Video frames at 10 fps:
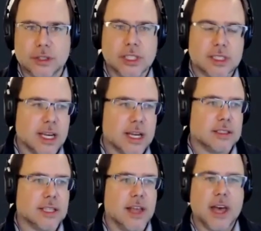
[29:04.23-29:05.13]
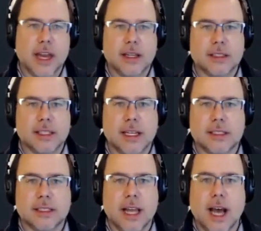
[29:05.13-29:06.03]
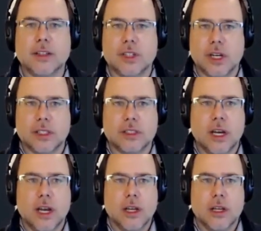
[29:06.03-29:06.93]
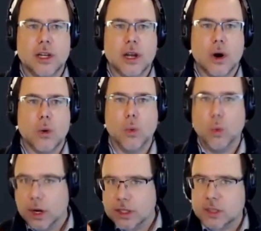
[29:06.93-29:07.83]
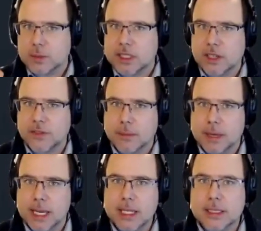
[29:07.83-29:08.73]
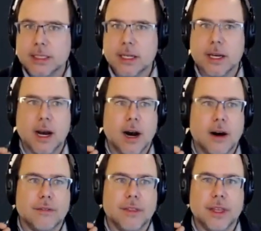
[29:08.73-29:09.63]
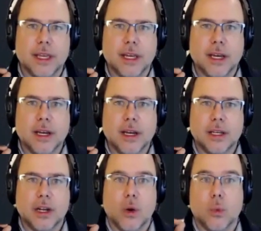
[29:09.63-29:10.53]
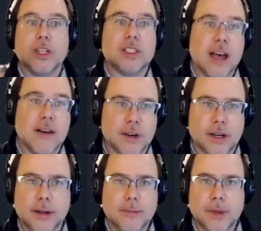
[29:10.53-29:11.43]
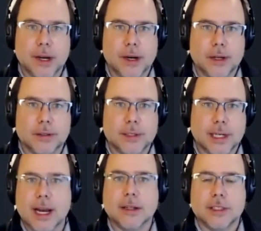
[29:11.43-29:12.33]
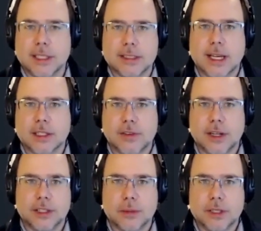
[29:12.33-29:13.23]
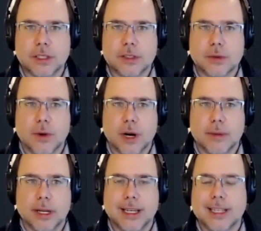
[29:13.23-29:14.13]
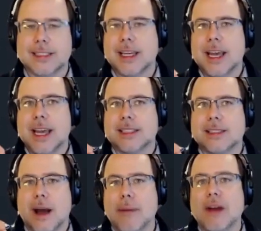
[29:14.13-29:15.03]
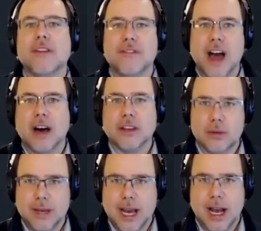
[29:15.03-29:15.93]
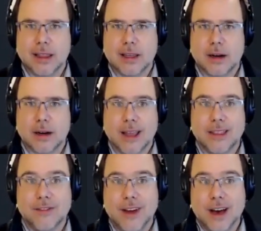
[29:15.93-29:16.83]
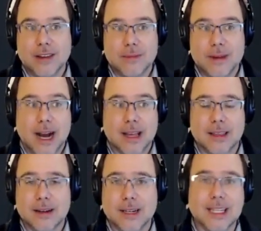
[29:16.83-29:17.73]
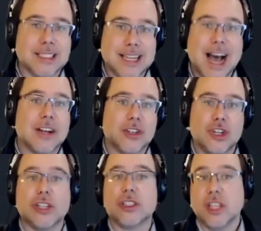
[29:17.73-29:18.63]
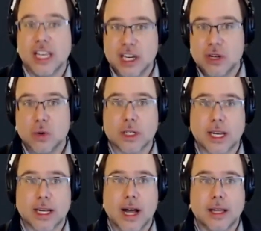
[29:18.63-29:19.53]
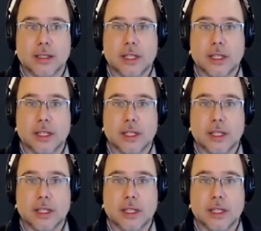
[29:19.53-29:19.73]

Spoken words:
sales. And that is, it's not just, one specific piece of we just have a technology that satisfies your business requirement. It's about the value behind there. And the value behind there is not just in your technology.